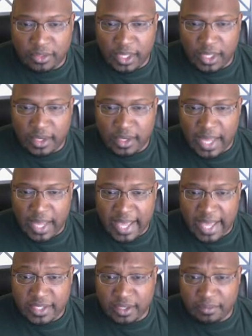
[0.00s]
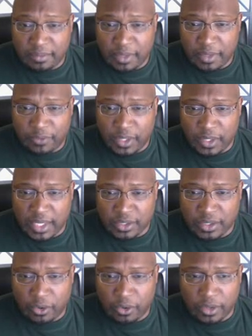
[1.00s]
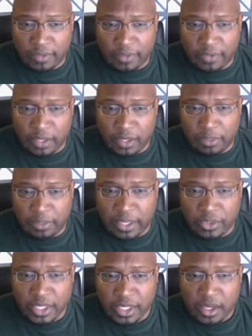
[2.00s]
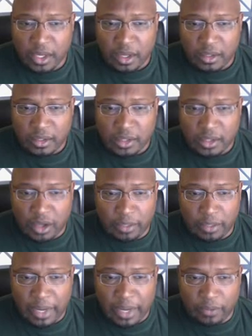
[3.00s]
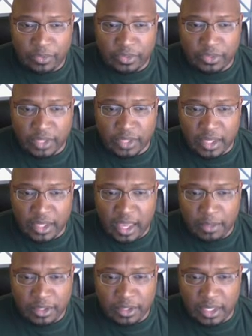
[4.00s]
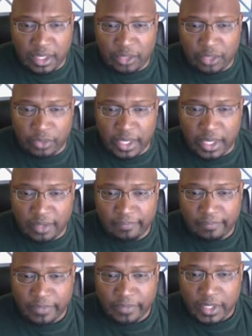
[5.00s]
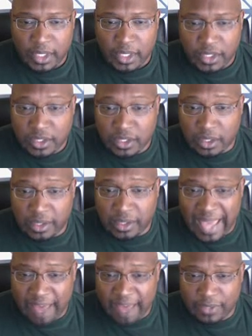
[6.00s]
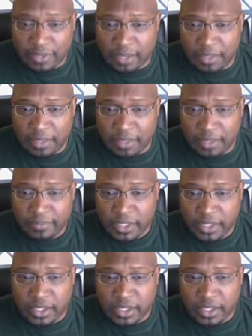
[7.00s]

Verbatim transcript: Then I asked him if he has heard of any players talking about the game in the Ethernet. He just laughed at me.